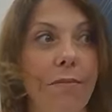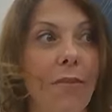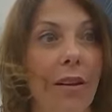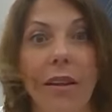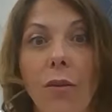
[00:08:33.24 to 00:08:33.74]

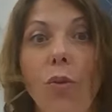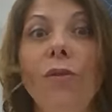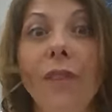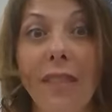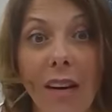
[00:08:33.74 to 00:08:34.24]
like all
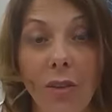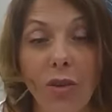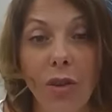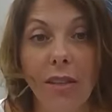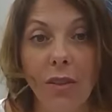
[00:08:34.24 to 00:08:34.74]
fit-out
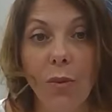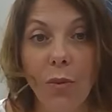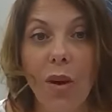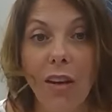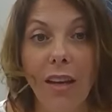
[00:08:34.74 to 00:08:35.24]
contractors, we're
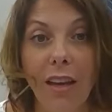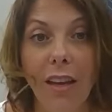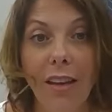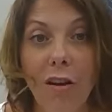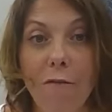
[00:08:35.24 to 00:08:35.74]
working
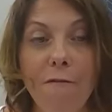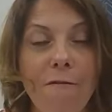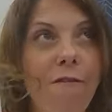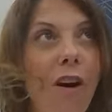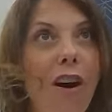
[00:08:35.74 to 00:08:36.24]
in a
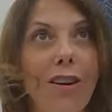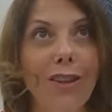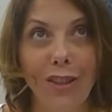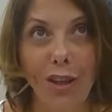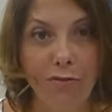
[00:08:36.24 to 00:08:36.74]

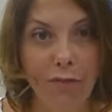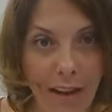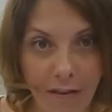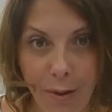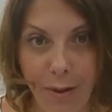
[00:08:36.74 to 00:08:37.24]
vast
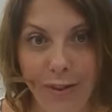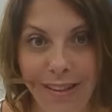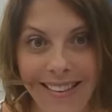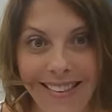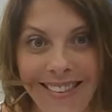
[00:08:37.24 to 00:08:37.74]
array of
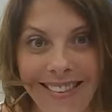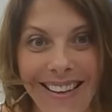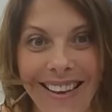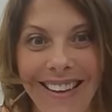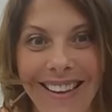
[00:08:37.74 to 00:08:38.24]
buildings.
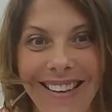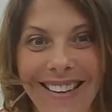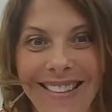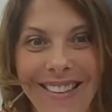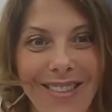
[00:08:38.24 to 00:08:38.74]

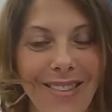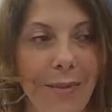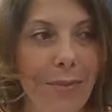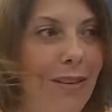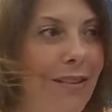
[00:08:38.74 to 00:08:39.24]

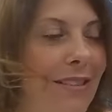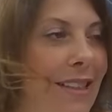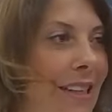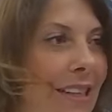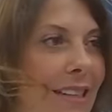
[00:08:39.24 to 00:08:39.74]
Some are
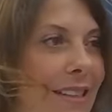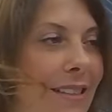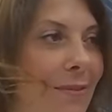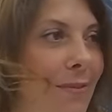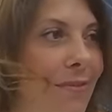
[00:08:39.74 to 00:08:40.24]

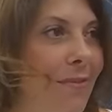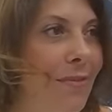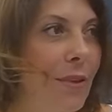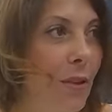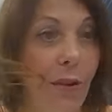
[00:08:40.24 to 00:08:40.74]

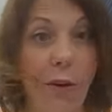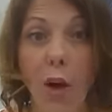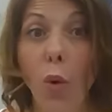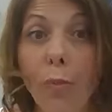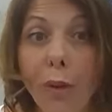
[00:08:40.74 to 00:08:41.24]
very
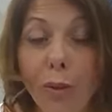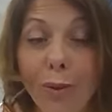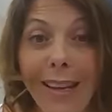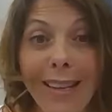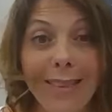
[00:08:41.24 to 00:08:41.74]
old
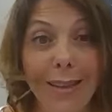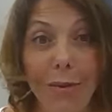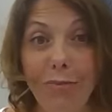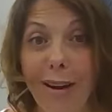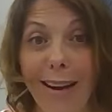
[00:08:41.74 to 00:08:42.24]
buildings, some
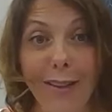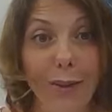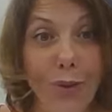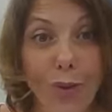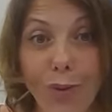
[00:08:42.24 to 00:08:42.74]
are brand
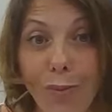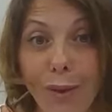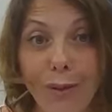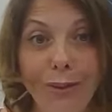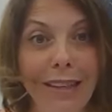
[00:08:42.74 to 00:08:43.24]
new tall
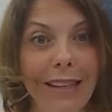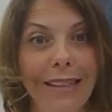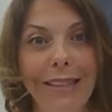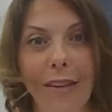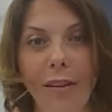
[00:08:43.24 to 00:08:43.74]

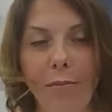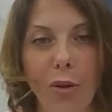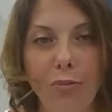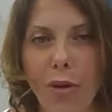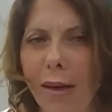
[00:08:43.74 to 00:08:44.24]
buildings. I think
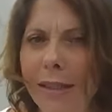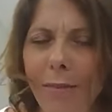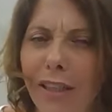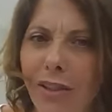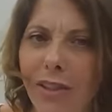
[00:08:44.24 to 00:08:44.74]
Bill Price
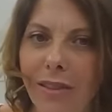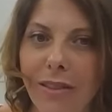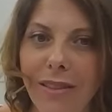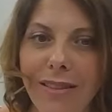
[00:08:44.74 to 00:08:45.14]
mentioned